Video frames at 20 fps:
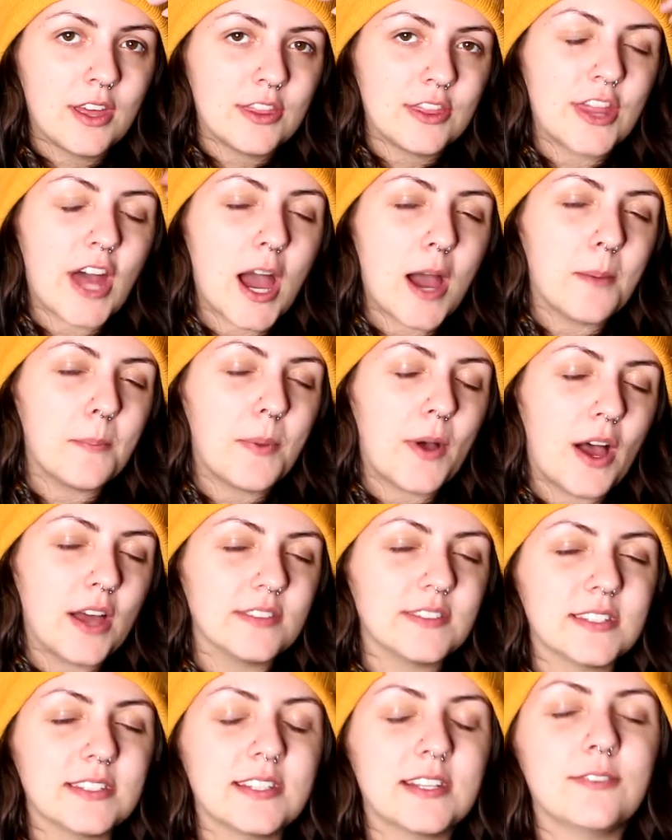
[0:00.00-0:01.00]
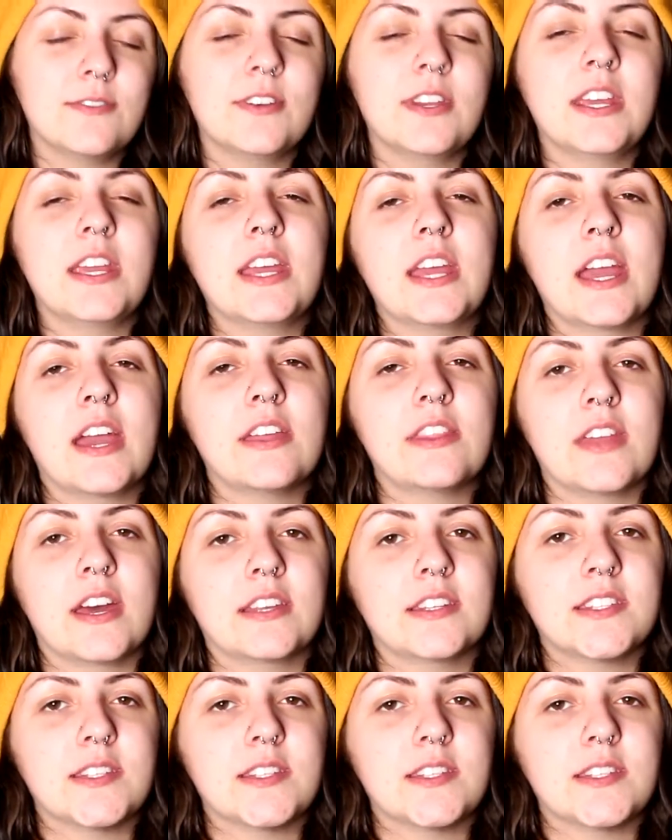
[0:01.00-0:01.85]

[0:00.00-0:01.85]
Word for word: that positivity and that